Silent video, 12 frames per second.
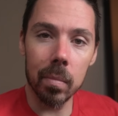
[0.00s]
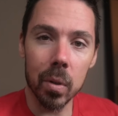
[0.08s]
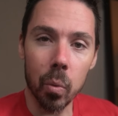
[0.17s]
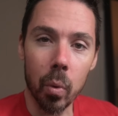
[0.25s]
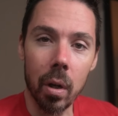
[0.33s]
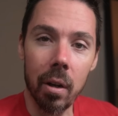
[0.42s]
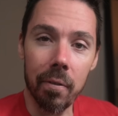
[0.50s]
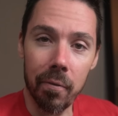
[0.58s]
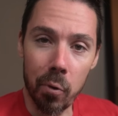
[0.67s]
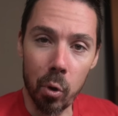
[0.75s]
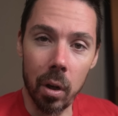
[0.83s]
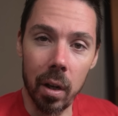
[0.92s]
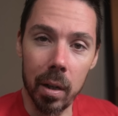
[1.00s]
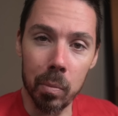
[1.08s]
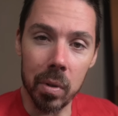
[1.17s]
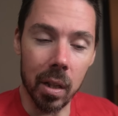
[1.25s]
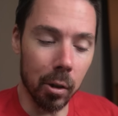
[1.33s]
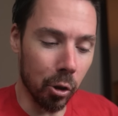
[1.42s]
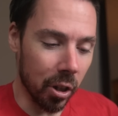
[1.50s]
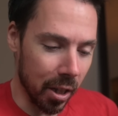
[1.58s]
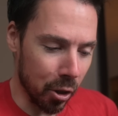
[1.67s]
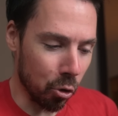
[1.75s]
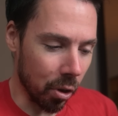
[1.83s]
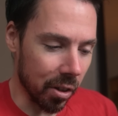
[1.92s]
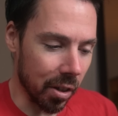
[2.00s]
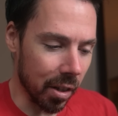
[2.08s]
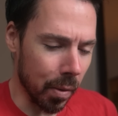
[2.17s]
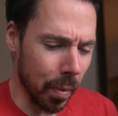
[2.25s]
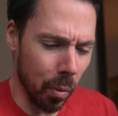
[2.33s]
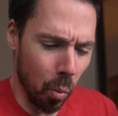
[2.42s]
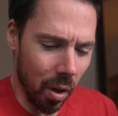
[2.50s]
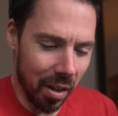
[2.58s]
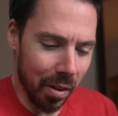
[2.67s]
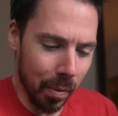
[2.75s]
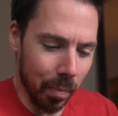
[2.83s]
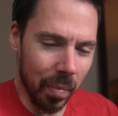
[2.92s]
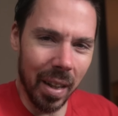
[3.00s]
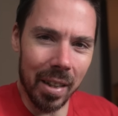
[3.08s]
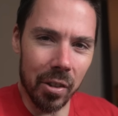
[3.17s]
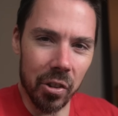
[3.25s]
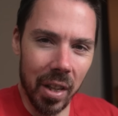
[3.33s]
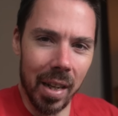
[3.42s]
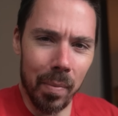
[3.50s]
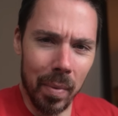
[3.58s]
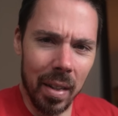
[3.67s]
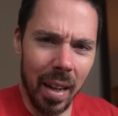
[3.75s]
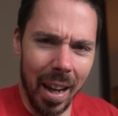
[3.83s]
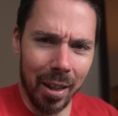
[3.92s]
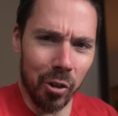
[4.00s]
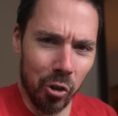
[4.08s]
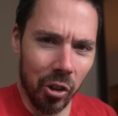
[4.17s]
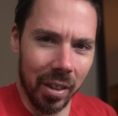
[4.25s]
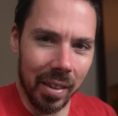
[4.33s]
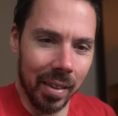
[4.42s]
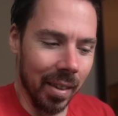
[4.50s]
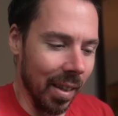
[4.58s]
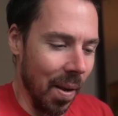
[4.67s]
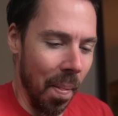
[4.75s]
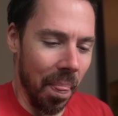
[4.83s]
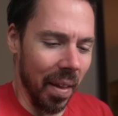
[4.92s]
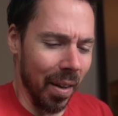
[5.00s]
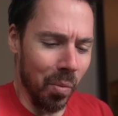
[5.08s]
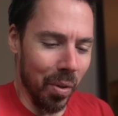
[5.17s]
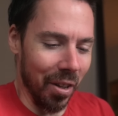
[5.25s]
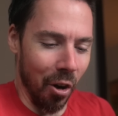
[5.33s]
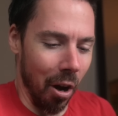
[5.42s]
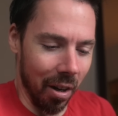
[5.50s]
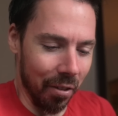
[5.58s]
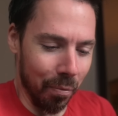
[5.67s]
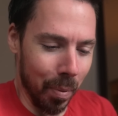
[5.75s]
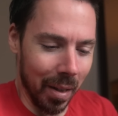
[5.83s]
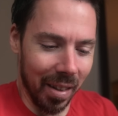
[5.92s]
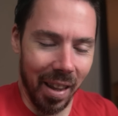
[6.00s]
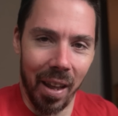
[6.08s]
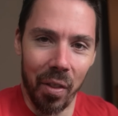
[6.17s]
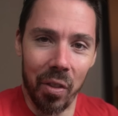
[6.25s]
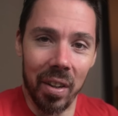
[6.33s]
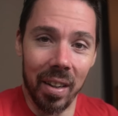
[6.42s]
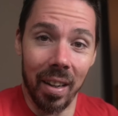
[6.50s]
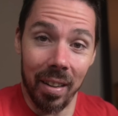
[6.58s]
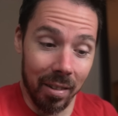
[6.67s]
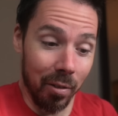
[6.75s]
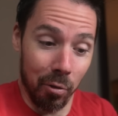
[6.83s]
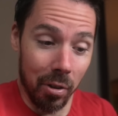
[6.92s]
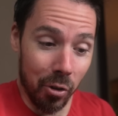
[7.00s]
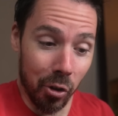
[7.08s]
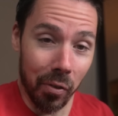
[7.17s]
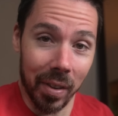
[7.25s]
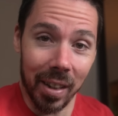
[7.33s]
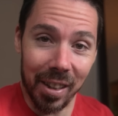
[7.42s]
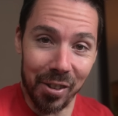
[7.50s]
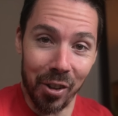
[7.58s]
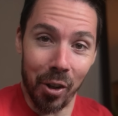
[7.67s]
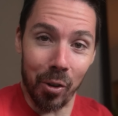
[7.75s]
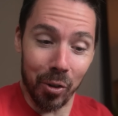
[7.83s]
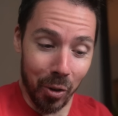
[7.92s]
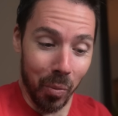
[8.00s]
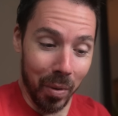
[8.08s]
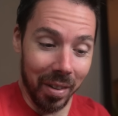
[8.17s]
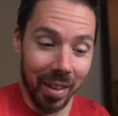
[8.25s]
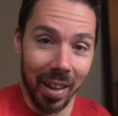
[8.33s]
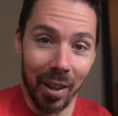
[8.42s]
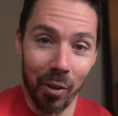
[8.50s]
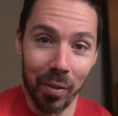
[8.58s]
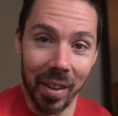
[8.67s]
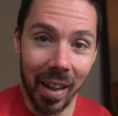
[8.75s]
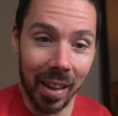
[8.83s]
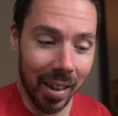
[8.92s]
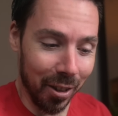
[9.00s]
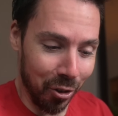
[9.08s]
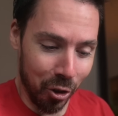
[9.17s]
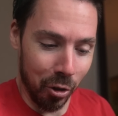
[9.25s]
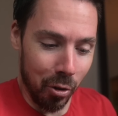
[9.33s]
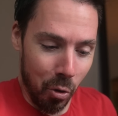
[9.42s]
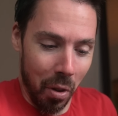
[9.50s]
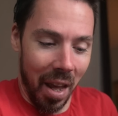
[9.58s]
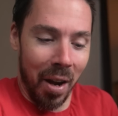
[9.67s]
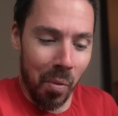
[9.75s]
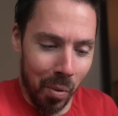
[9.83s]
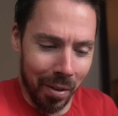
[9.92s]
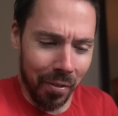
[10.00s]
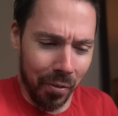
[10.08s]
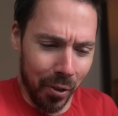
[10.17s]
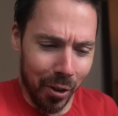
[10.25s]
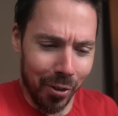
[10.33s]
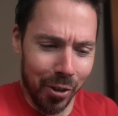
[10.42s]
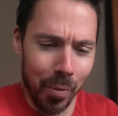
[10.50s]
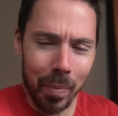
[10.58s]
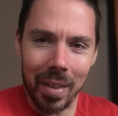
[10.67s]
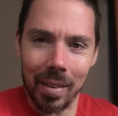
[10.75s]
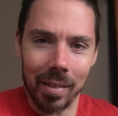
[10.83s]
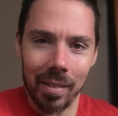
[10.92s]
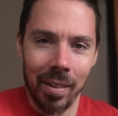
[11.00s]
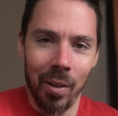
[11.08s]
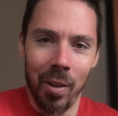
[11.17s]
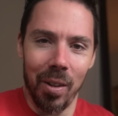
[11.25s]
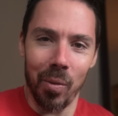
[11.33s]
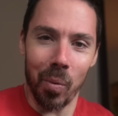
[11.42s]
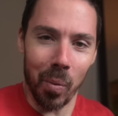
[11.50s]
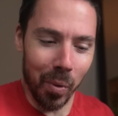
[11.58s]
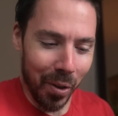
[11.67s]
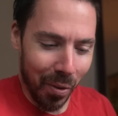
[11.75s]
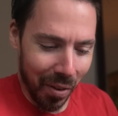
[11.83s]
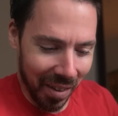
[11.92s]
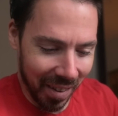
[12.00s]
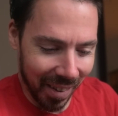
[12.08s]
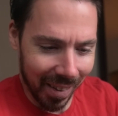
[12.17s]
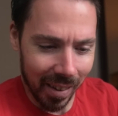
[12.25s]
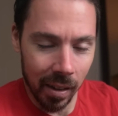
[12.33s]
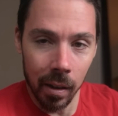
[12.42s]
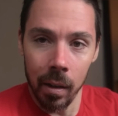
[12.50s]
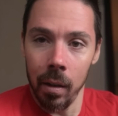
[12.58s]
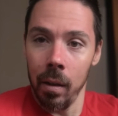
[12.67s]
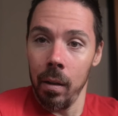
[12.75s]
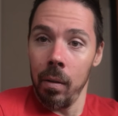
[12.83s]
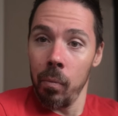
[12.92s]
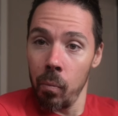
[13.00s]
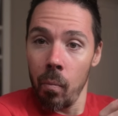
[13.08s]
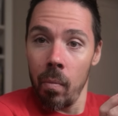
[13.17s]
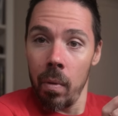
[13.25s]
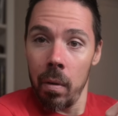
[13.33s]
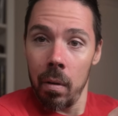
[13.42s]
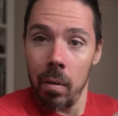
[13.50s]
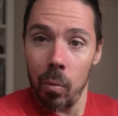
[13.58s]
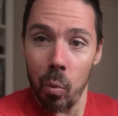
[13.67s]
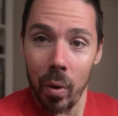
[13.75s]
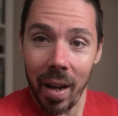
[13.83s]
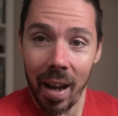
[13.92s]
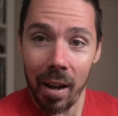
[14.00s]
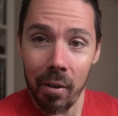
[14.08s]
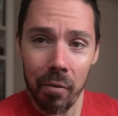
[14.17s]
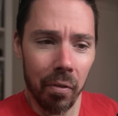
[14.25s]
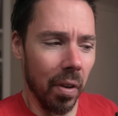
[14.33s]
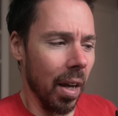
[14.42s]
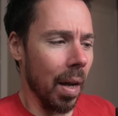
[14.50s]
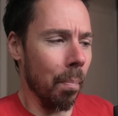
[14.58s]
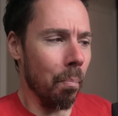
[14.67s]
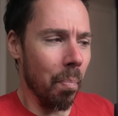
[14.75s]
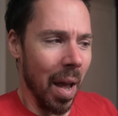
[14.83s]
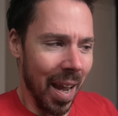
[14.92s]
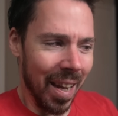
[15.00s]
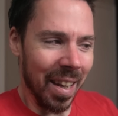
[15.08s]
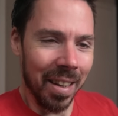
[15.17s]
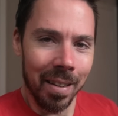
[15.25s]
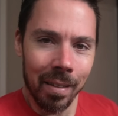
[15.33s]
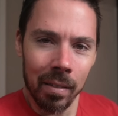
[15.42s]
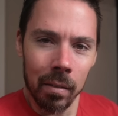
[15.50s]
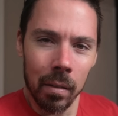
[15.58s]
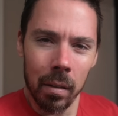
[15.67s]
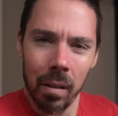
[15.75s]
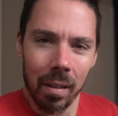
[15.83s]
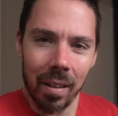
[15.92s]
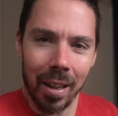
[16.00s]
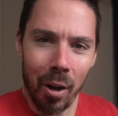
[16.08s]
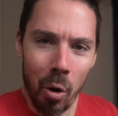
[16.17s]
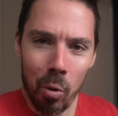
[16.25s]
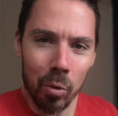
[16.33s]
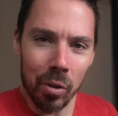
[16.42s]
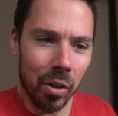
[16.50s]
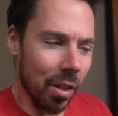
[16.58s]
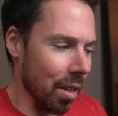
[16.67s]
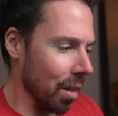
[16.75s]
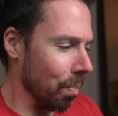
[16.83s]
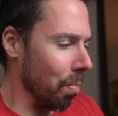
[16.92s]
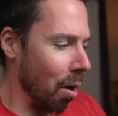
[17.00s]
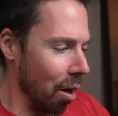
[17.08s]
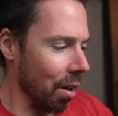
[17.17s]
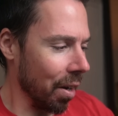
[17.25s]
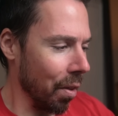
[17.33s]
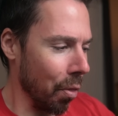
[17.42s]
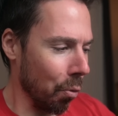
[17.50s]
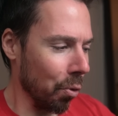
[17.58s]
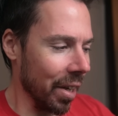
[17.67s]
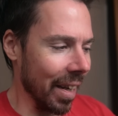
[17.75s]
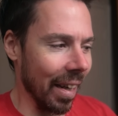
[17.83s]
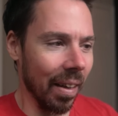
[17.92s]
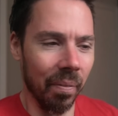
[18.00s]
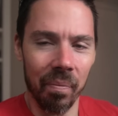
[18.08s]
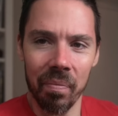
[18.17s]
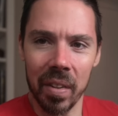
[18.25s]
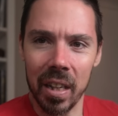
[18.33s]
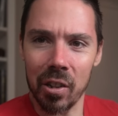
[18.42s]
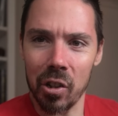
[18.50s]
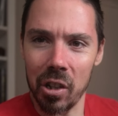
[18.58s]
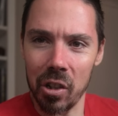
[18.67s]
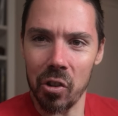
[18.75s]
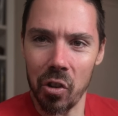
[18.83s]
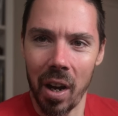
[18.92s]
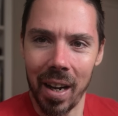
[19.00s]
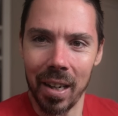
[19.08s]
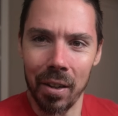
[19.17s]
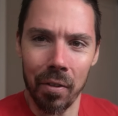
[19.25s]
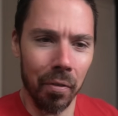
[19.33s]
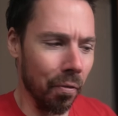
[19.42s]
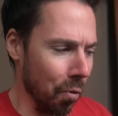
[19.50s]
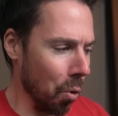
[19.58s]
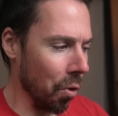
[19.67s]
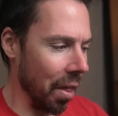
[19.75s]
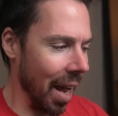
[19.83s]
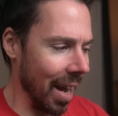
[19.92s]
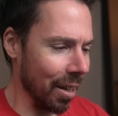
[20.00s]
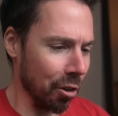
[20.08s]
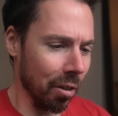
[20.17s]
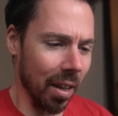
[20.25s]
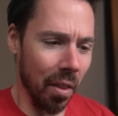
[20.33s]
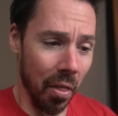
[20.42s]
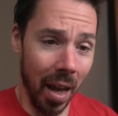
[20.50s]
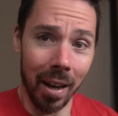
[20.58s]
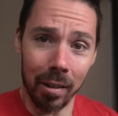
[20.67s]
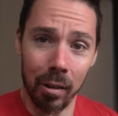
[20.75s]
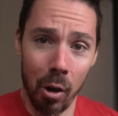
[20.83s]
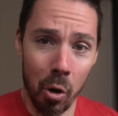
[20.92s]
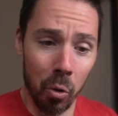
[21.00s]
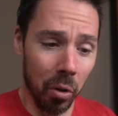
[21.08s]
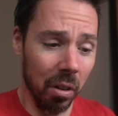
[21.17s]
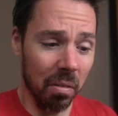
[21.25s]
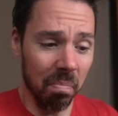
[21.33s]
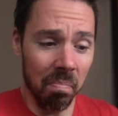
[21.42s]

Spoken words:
So we got four items that looked interesting to me. One of them they sent me extra. I would not have picked that thing, and deservedly so. So we'll get over that. Let's just do that one first, because what were you thinking? We have a bag that holds the Pocket 3. It's designed for that and that alone.